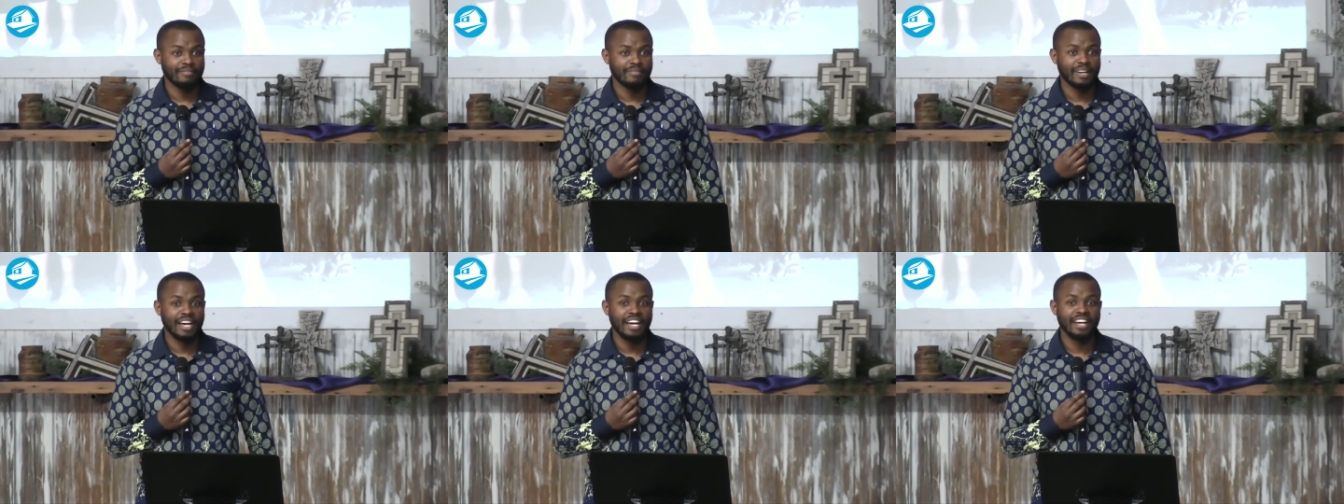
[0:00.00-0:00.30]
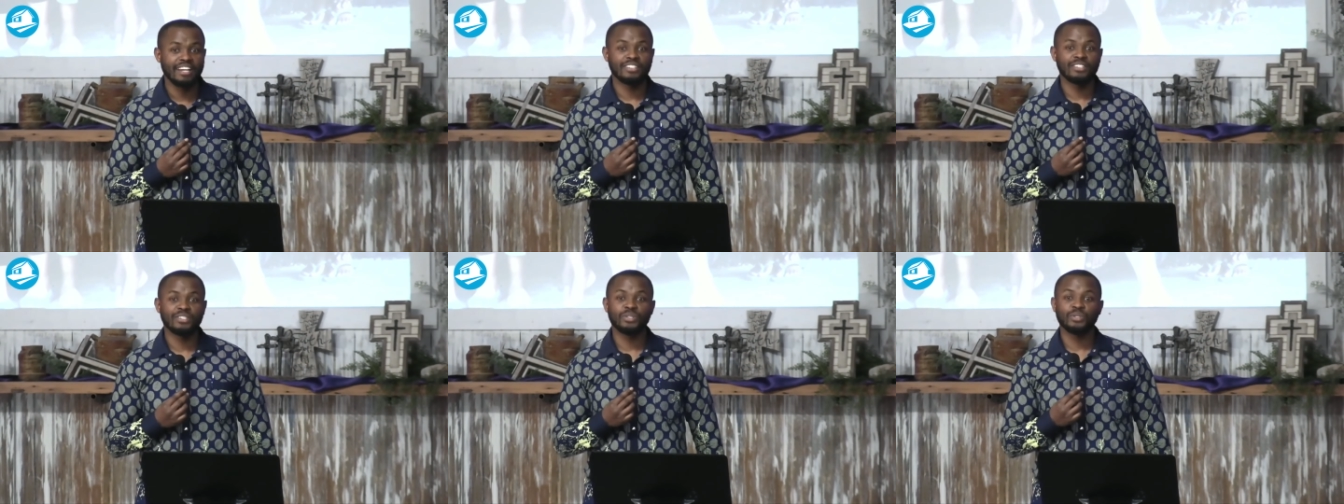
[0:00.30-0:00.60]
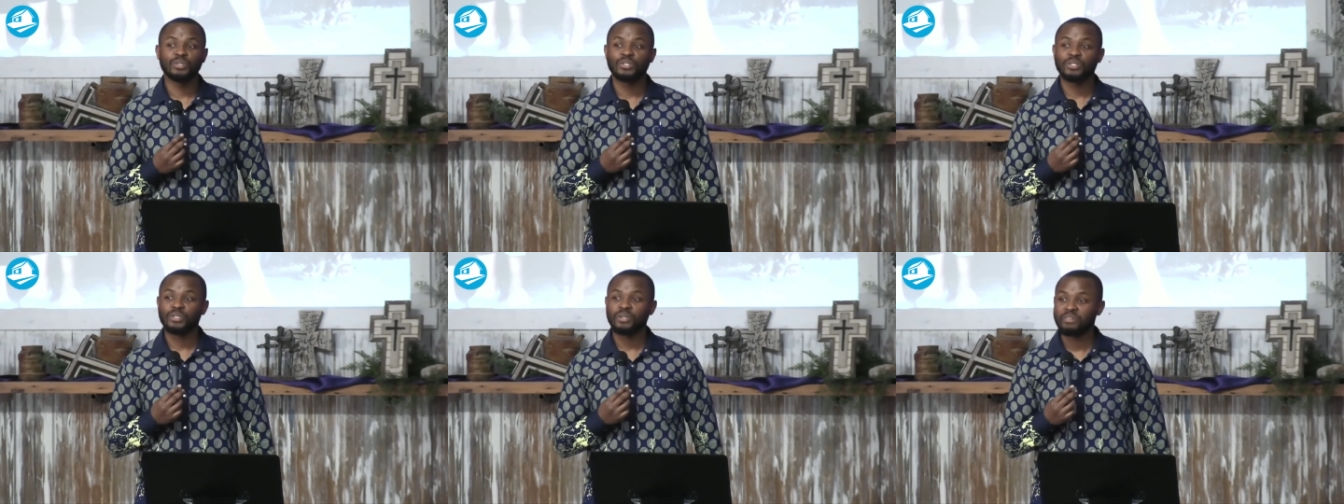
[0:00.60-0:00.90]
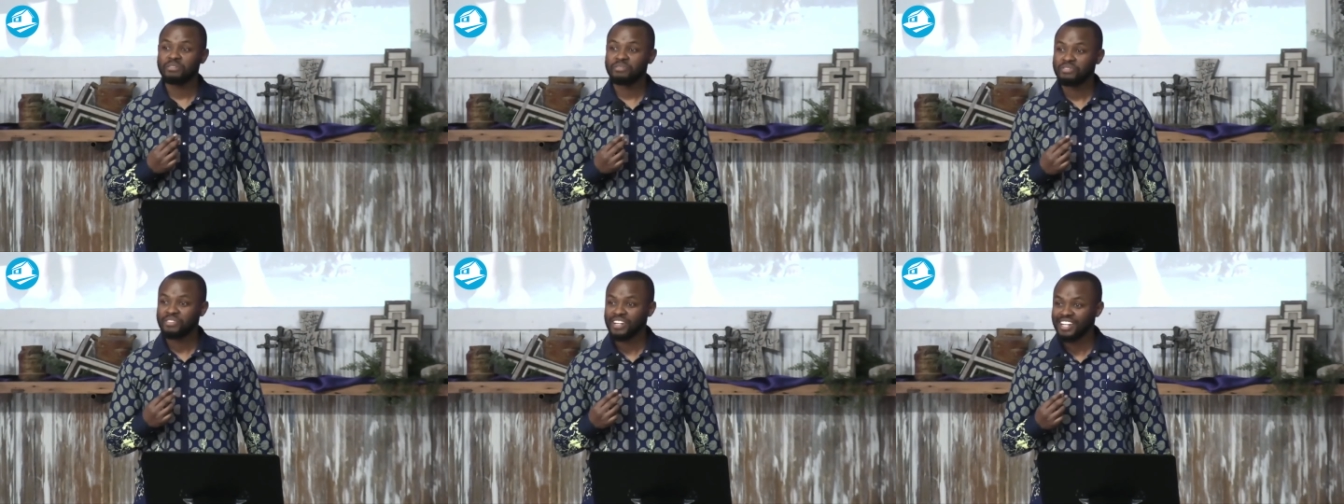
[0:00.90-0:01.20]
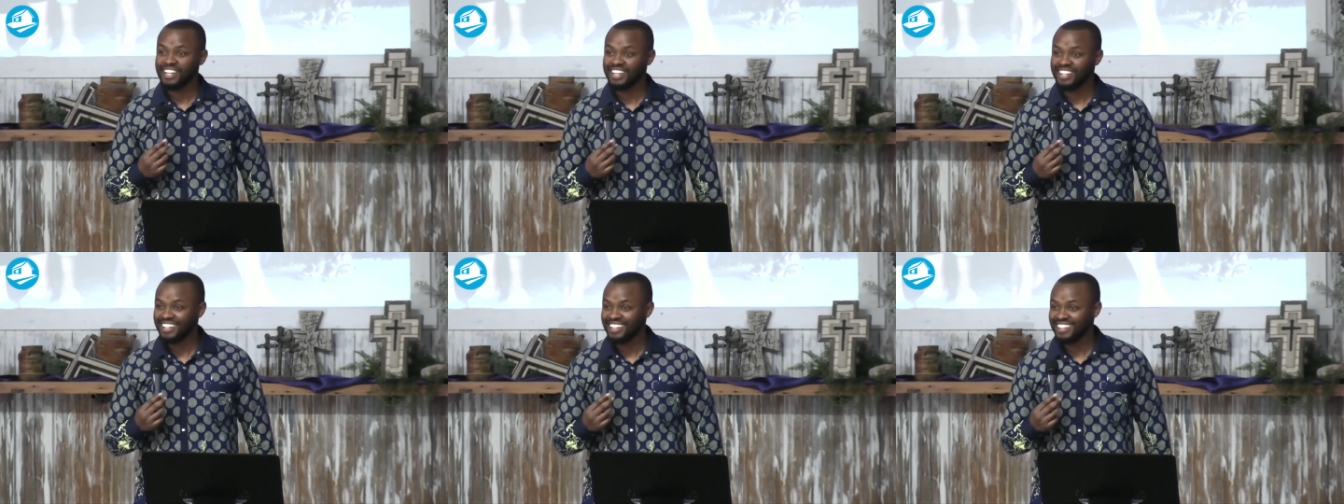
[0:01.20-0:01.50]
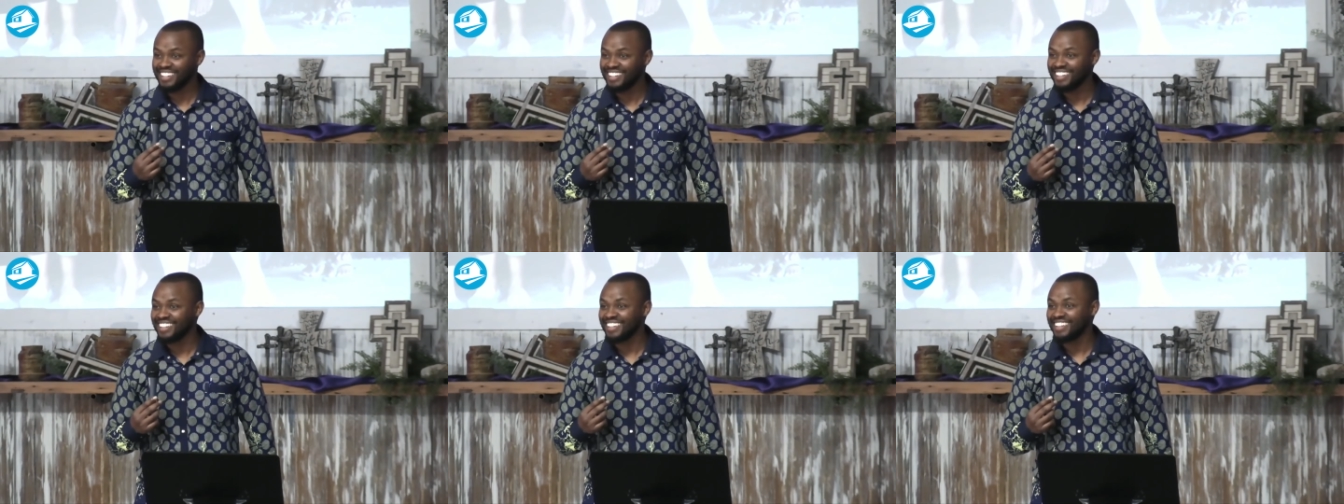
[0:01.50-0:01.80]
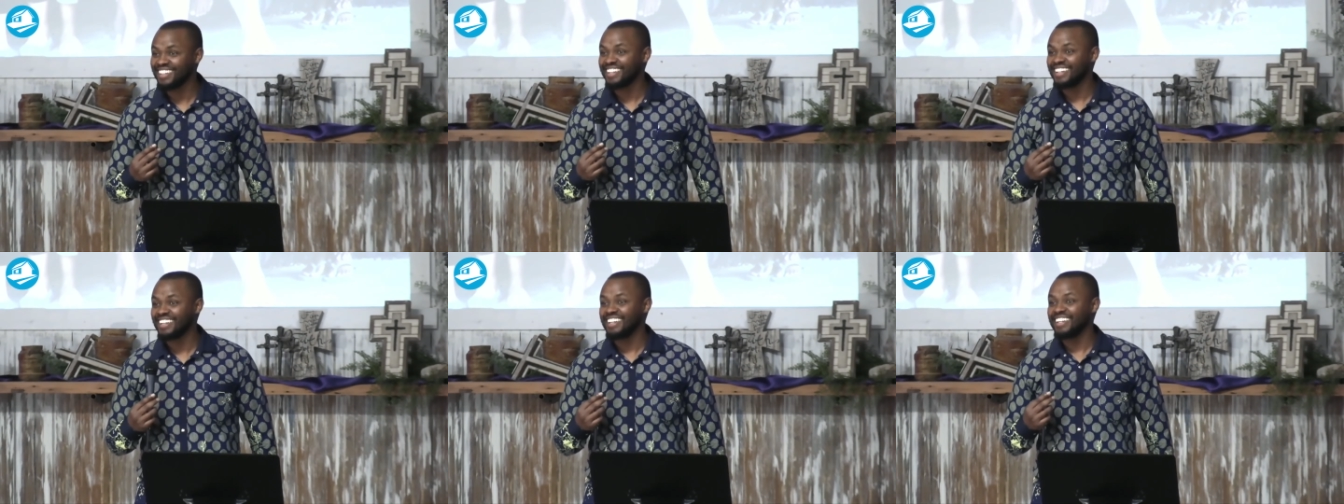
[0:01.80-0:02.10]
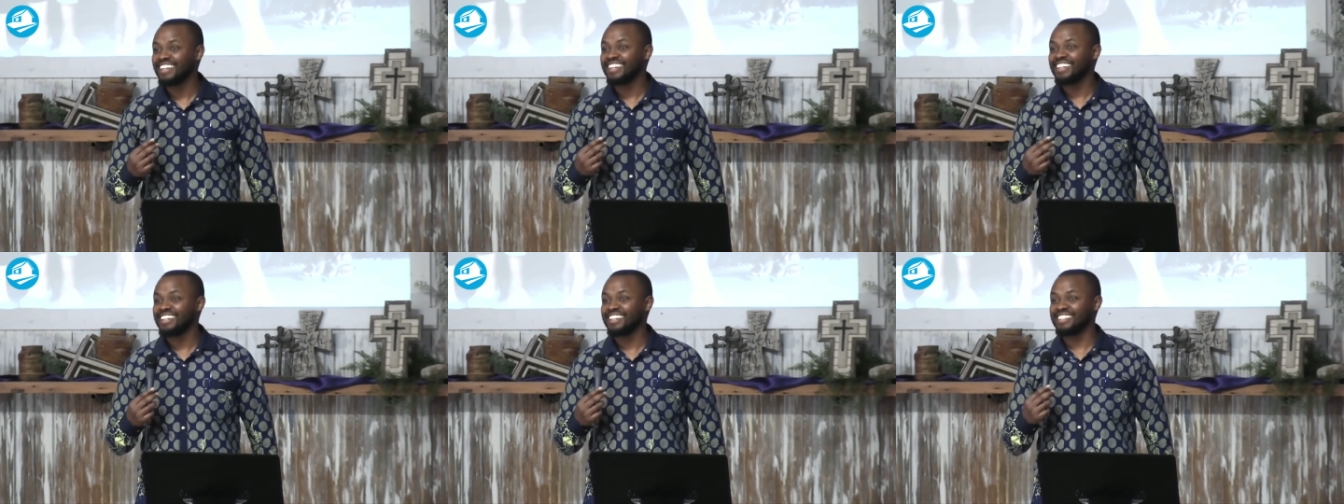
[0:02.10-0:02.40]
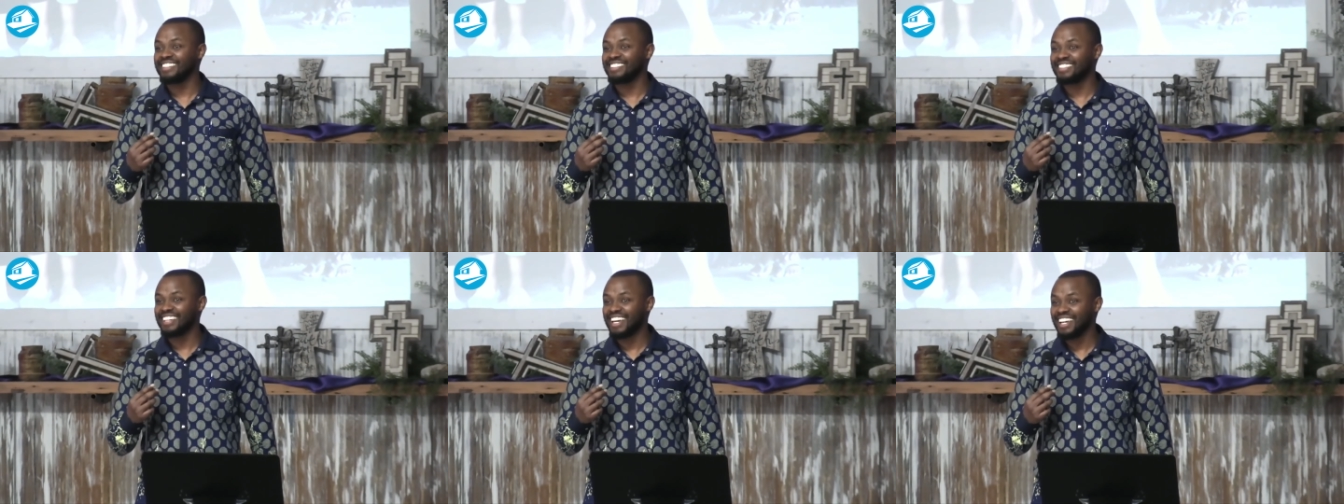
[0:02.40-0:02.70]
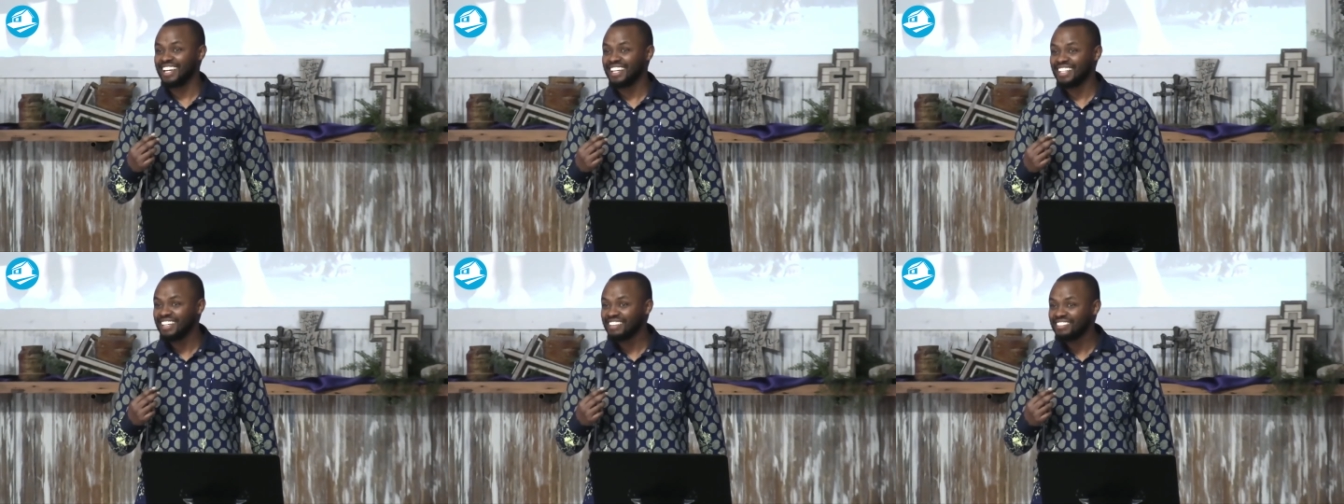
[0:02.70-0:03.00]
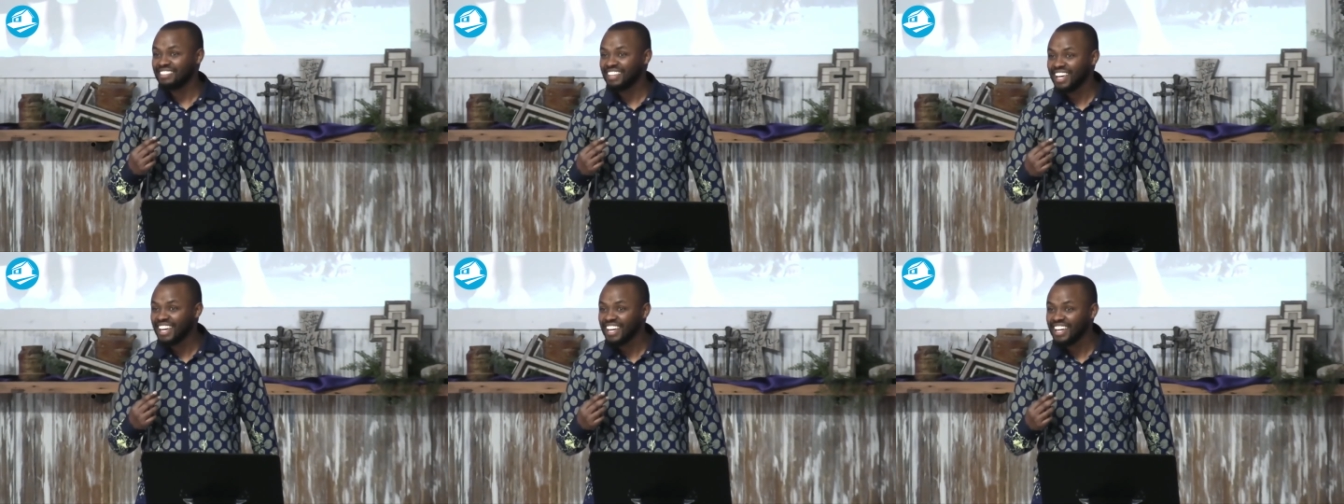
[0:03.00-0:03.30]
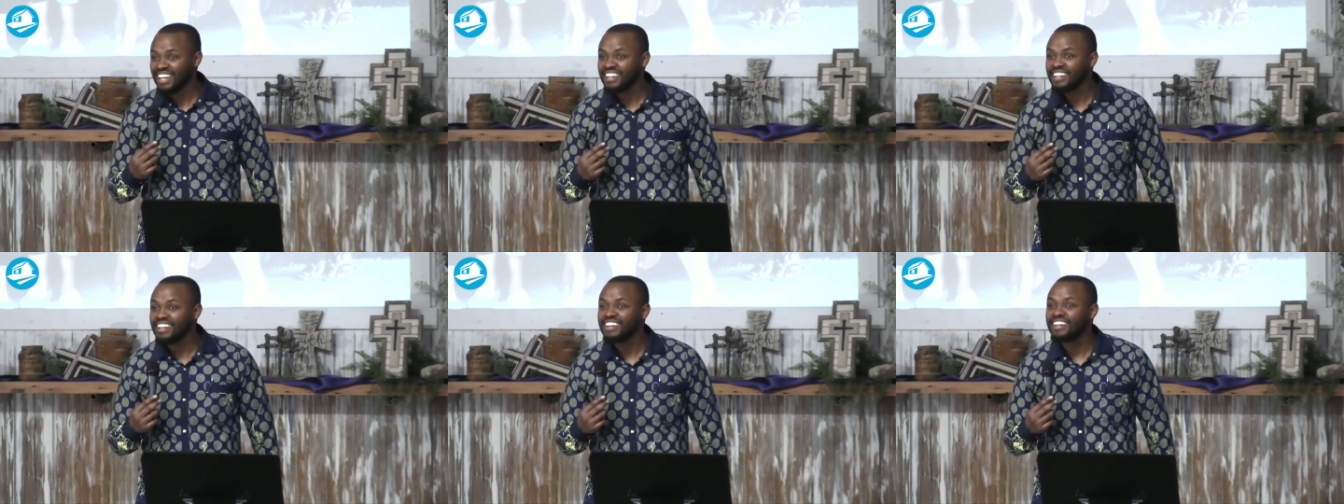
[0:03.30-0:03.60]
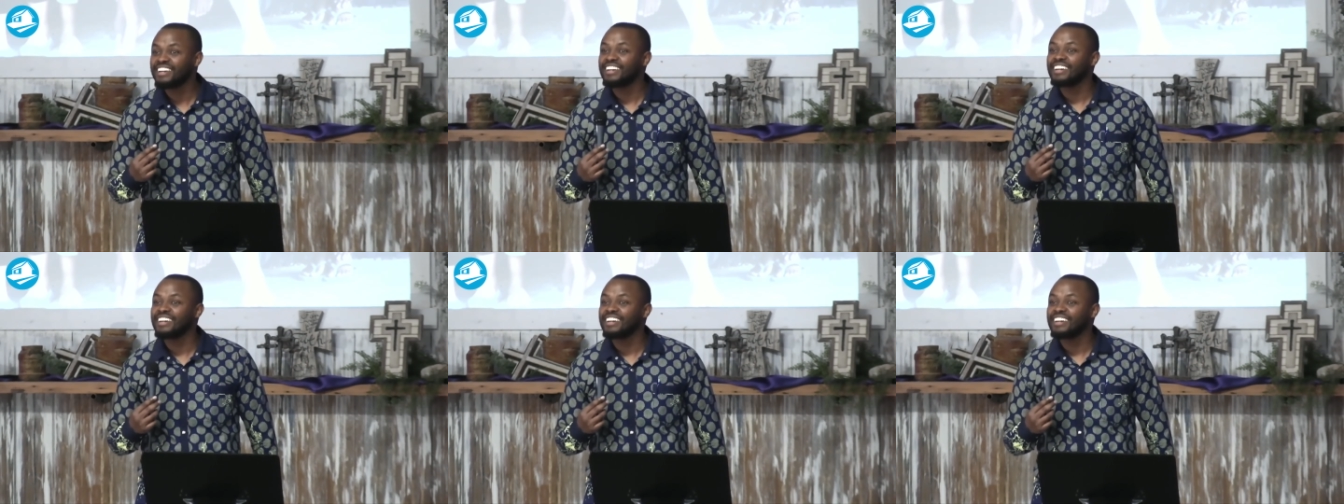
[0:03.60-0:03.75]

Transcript: I see you're so afraid. He said the thing,